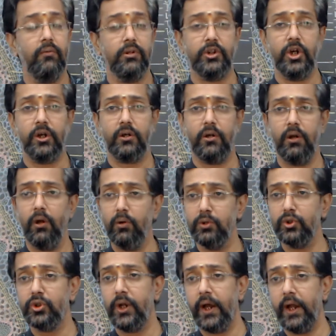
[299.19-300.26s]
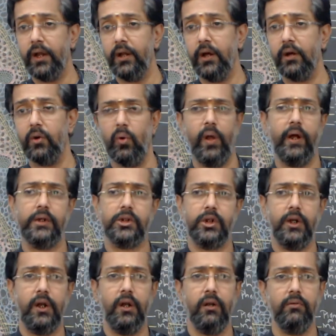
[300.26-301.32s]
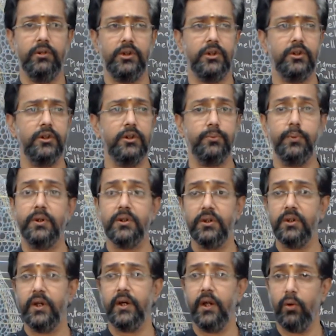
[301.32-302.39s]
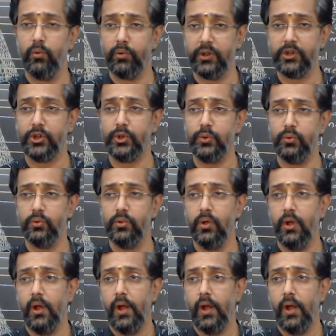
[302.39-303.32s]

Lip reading: which are closed and collateral, which is dispersed in the ground tissue.